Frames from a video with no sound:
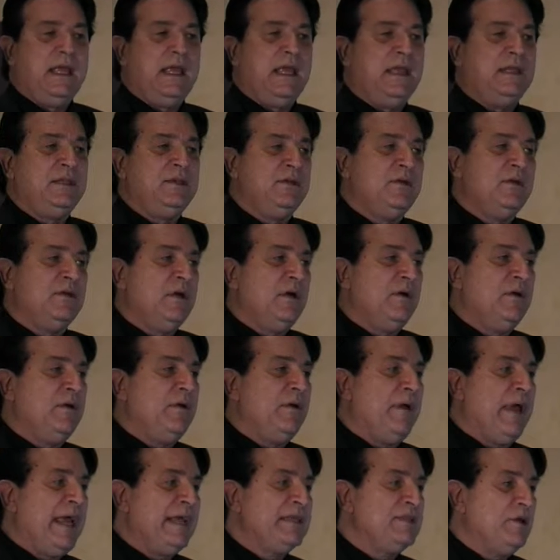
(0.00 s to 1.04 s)
And you can go to
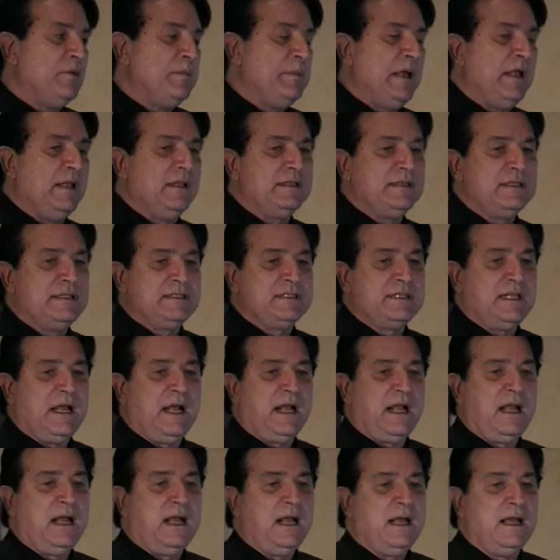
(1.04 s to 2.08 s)

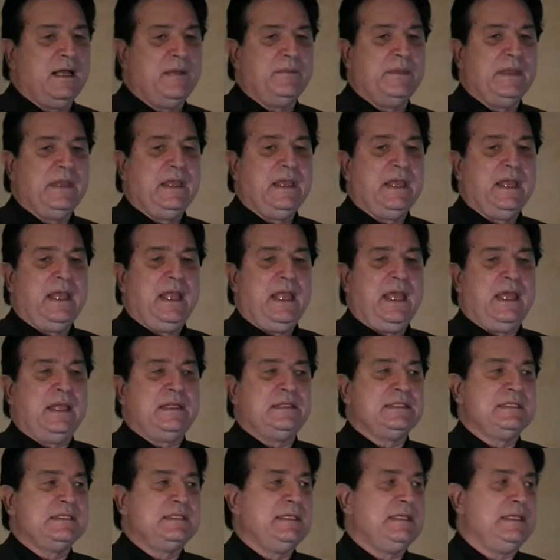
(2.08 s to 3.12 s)
exopolitics.com and
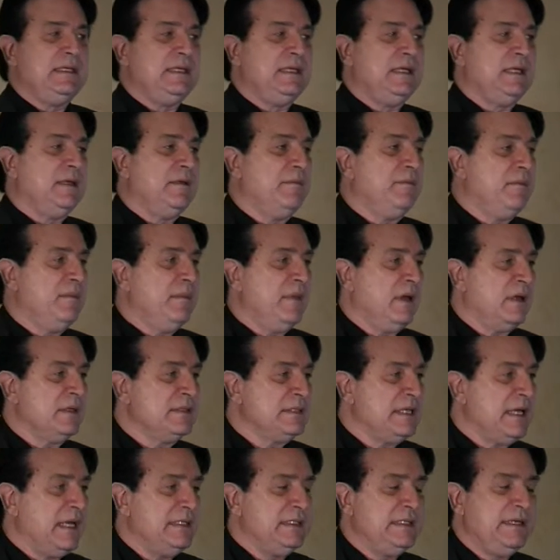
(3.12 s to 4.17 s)
see
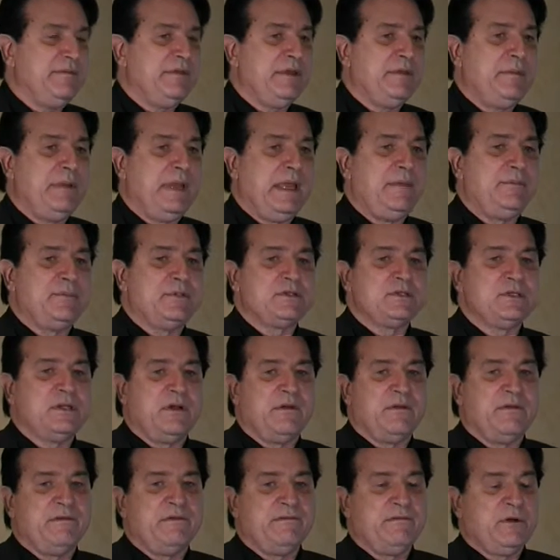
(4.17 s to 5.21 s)
scientific papers and
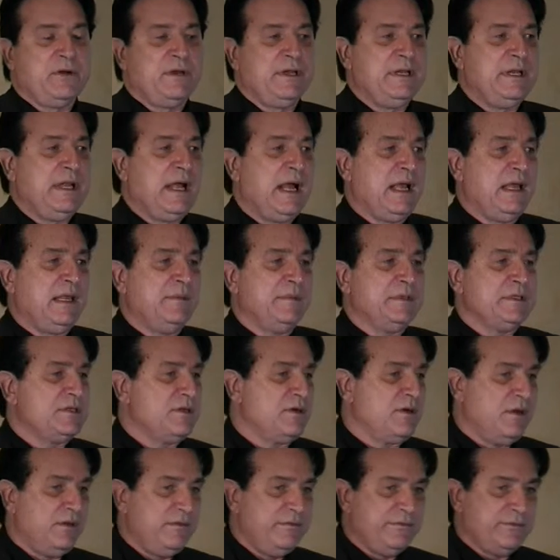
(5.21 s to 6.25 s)
over 40 documents.
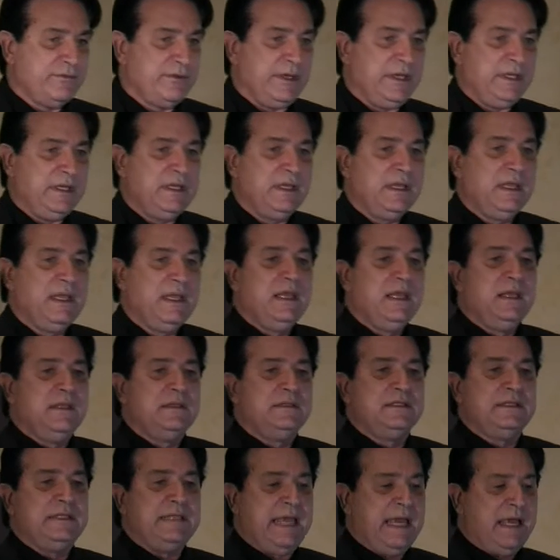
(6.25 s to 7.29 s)
They're all free
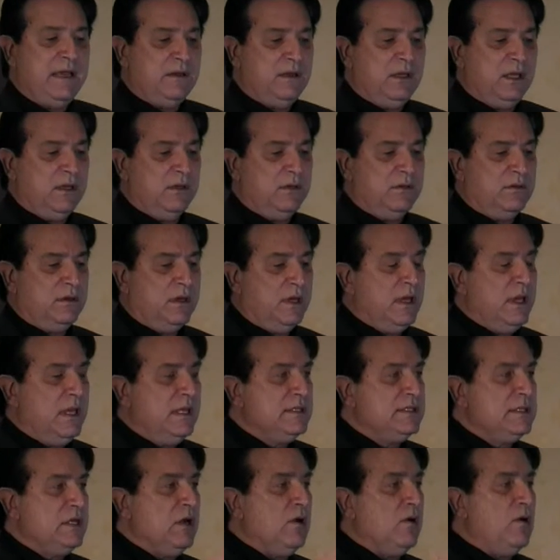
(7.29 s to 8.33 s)
to download.
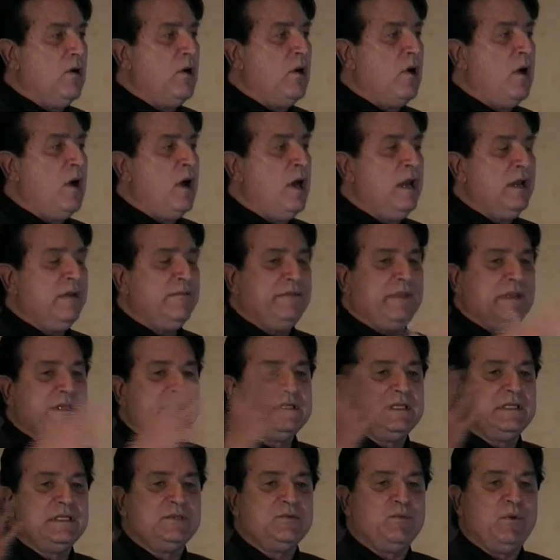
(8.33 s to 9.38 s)
So all of
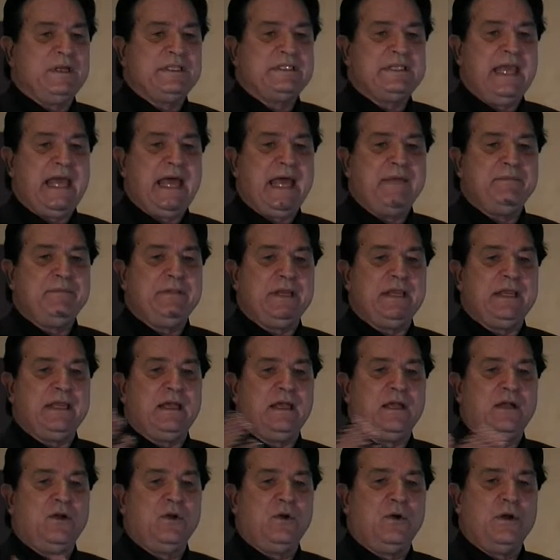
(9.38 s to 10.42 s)
this is what's happening
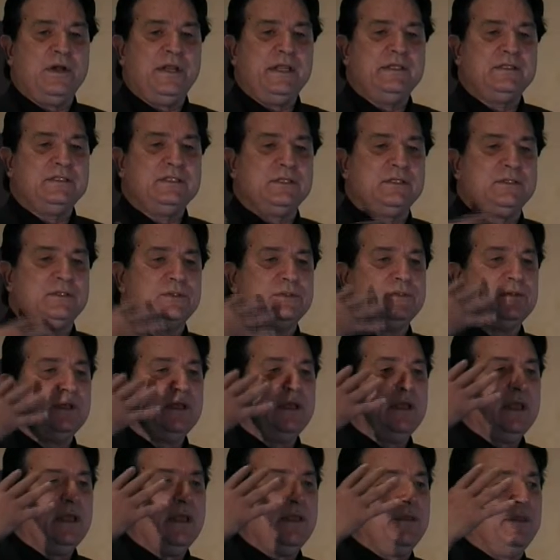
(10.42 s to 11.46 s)
according to
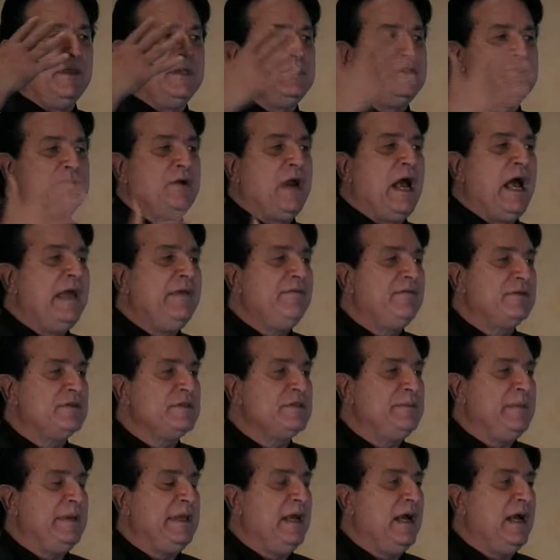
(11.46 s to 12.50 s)
the drivers
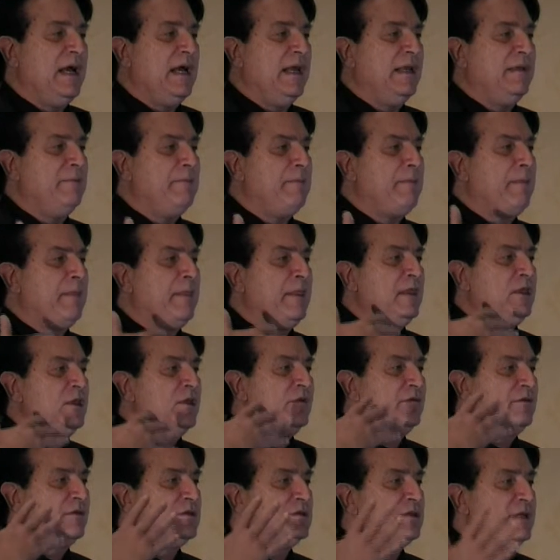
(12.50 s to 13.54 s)
behind the
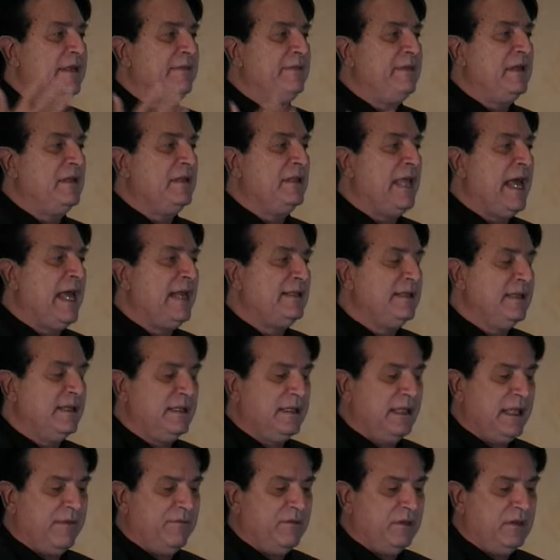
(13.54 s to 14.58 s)
universe at the galactic
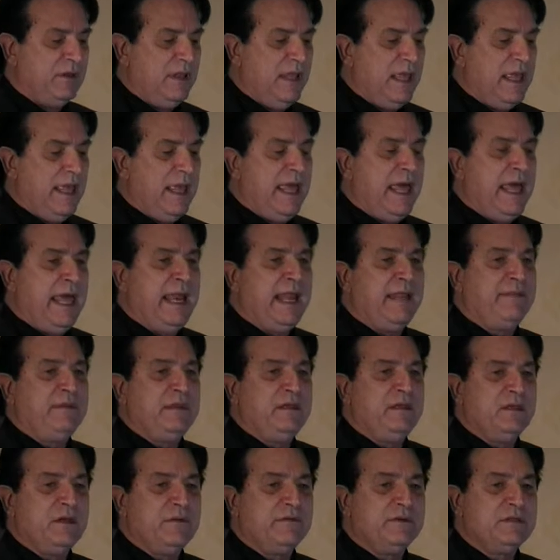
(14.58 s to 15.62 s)
level and at the
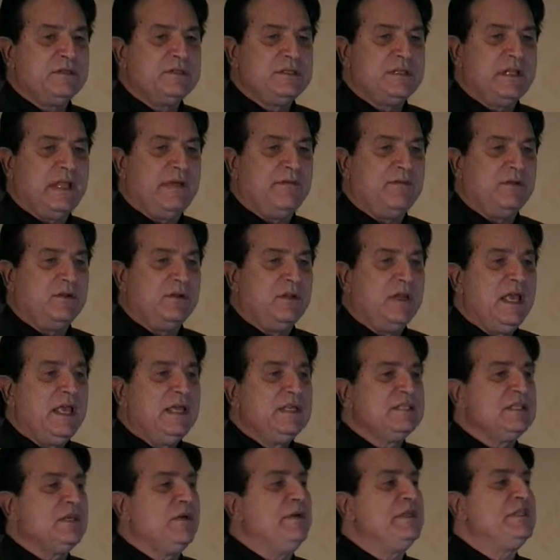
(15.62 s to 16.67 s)
universe level.
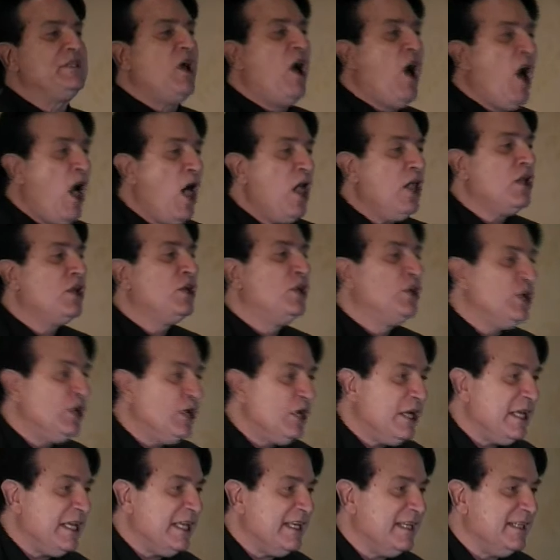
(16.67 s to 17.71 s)
So it's all
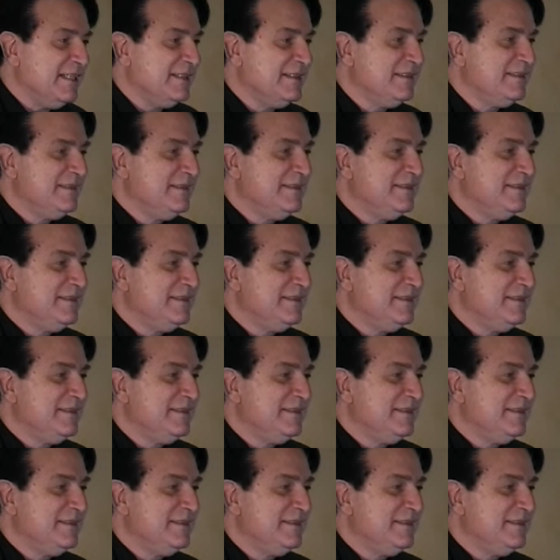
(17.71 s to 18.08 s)
good.